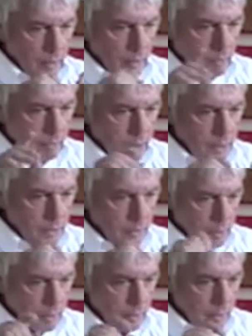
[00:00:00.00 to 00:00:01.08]
the
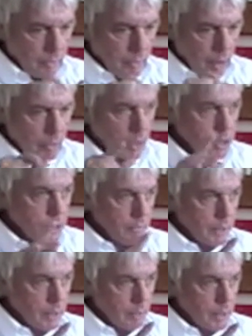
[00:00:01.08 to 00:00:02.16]
vibration of
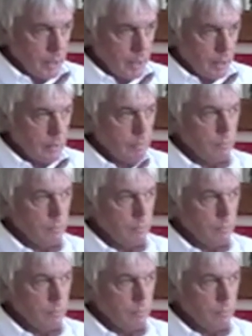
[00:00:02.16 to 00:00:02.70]
little me.